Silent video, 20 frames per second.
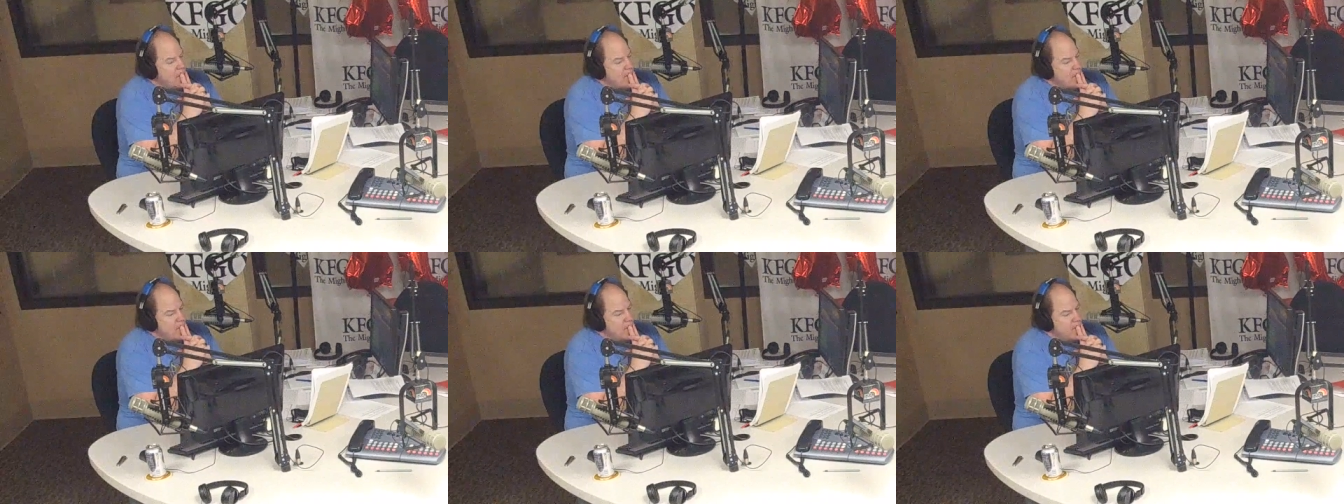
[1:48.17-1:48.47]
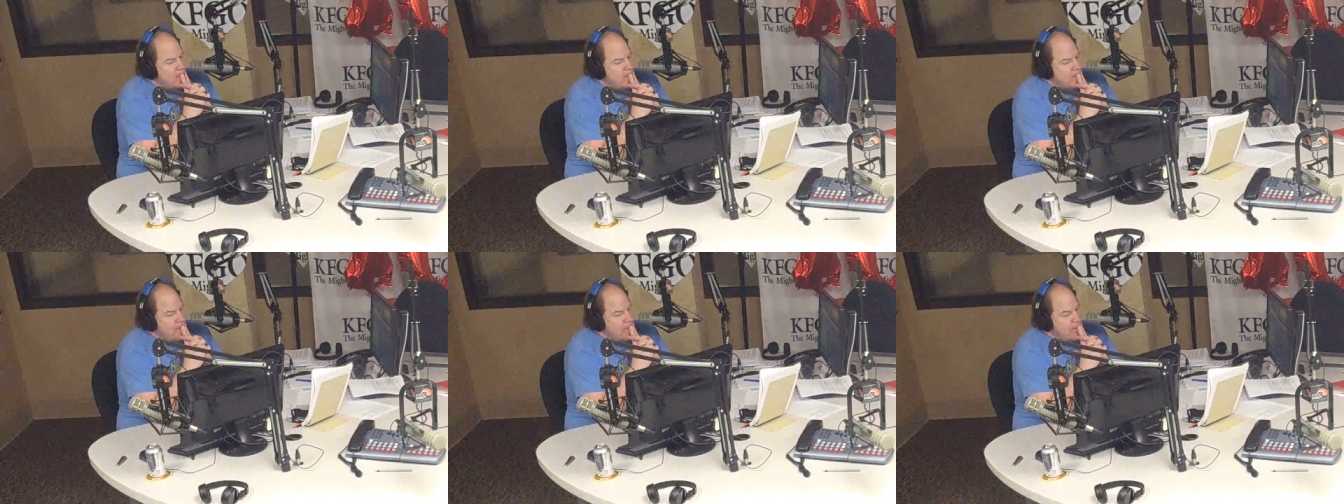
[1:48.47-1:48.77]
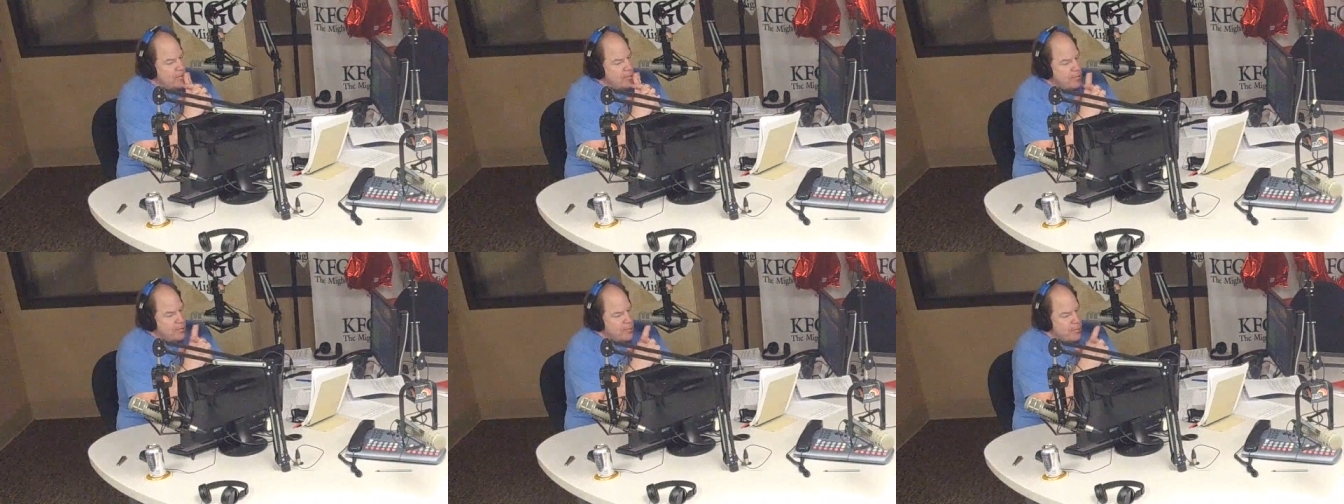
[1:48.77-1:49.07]
UND's
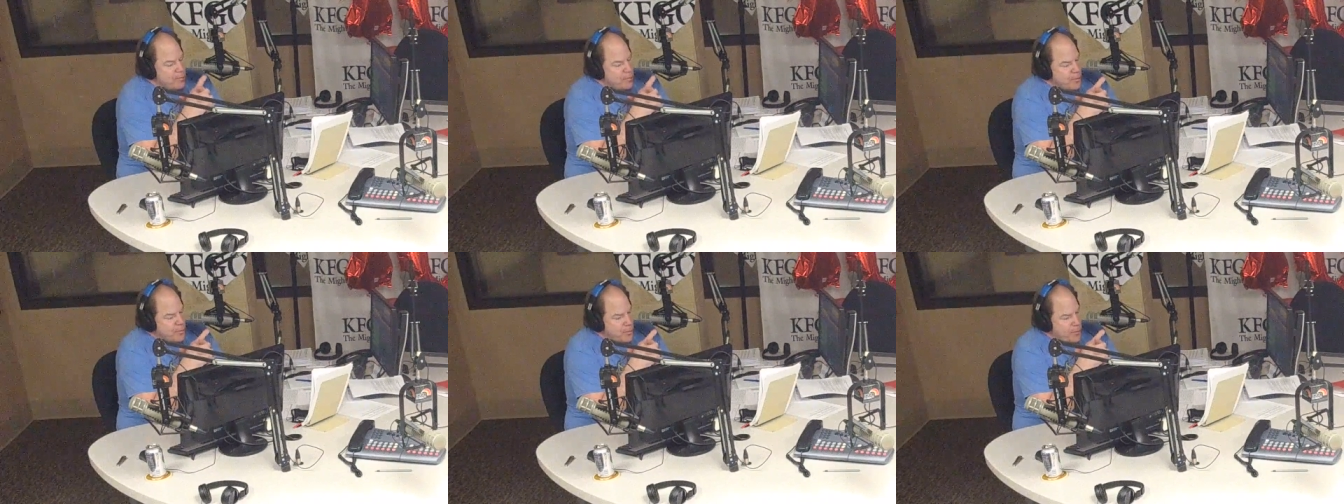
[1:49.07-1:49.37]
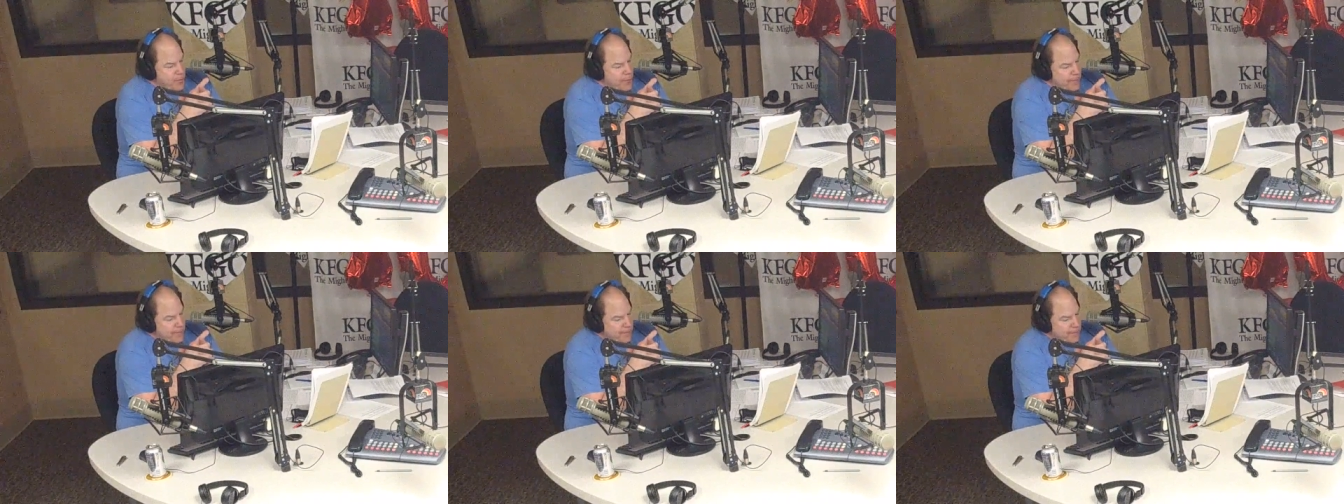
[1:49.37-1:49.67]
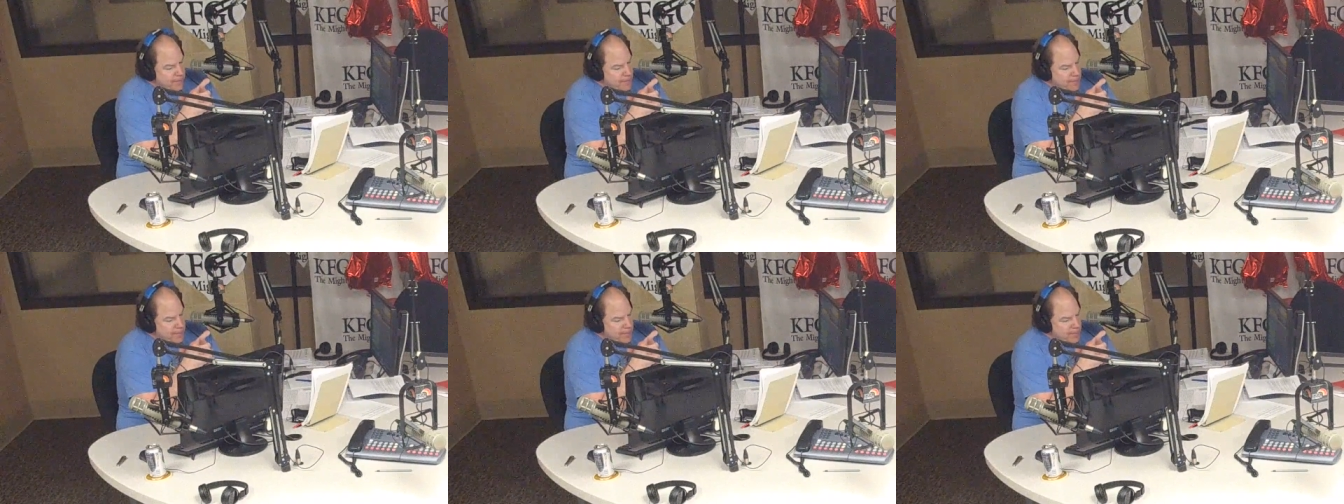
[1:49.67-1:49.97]
offensive coordinator Danny
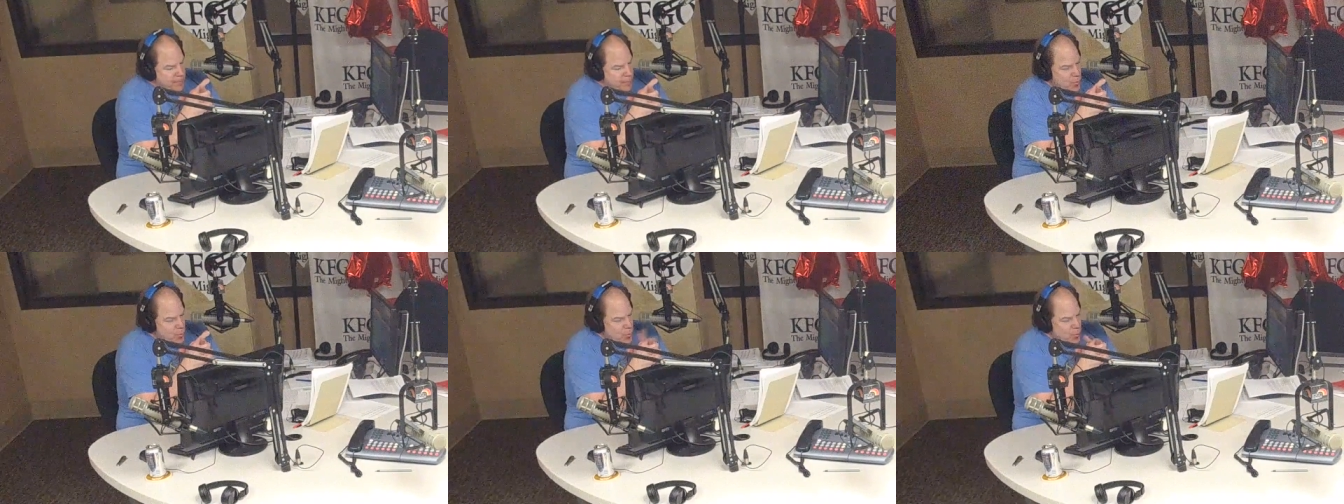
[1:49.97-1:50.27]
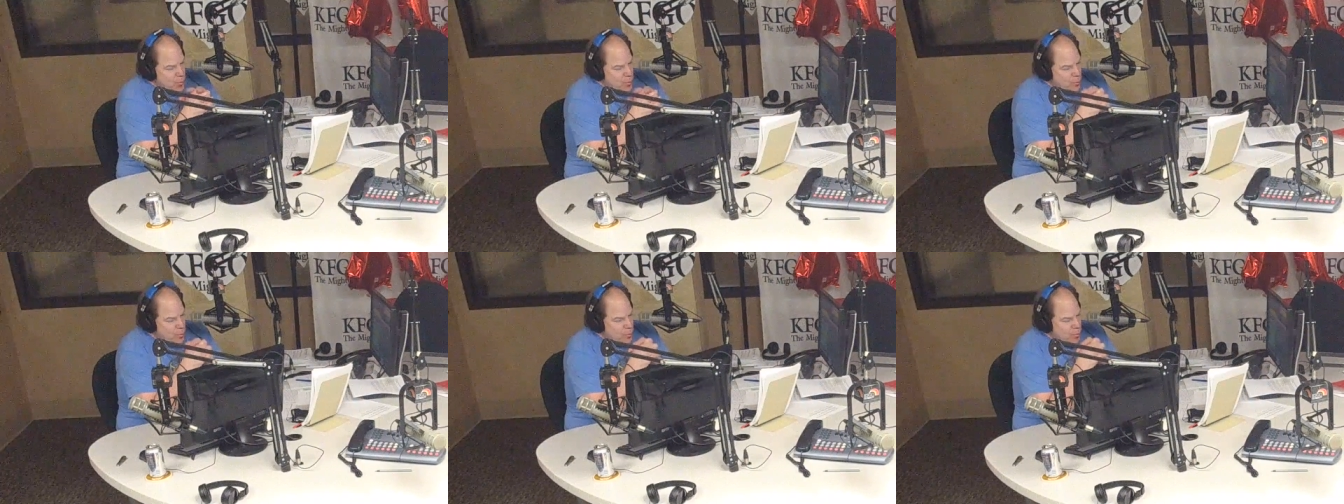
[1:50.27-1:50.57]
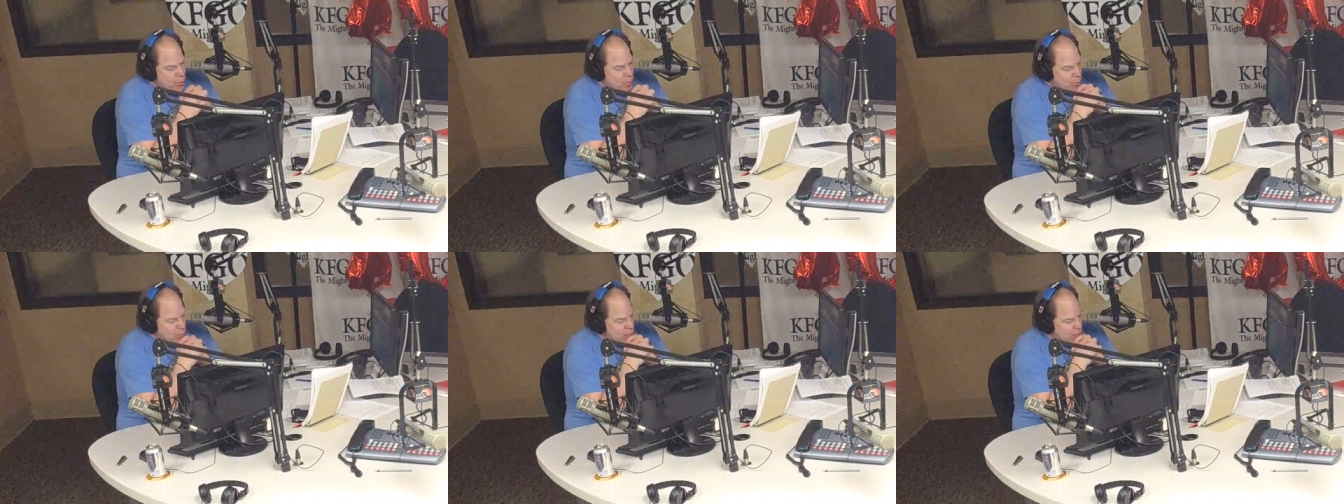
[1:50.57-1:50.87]
Freund this
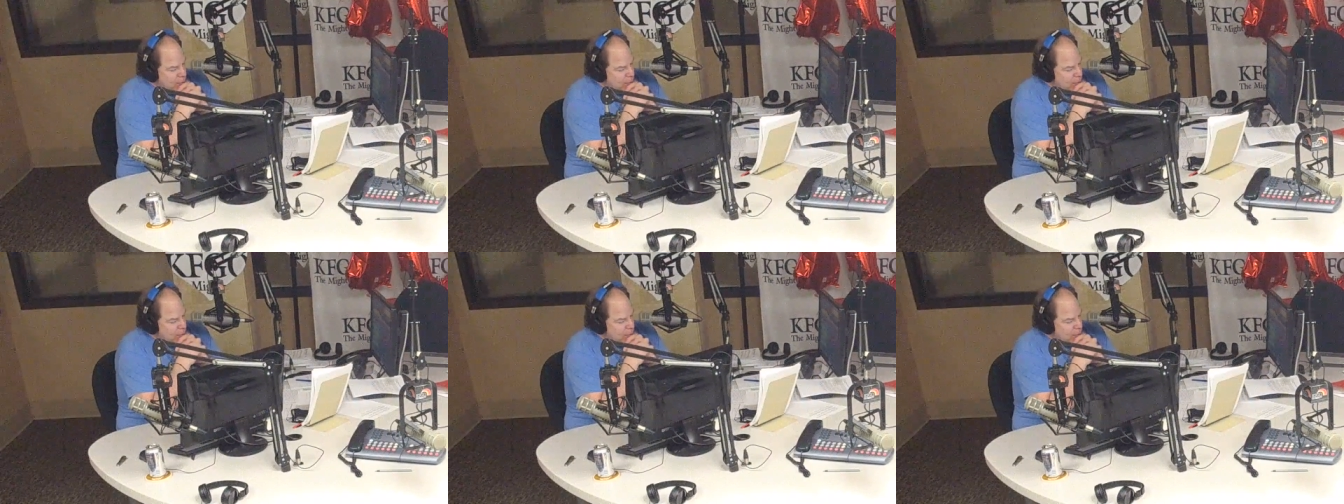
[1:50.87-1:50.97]
afternoon,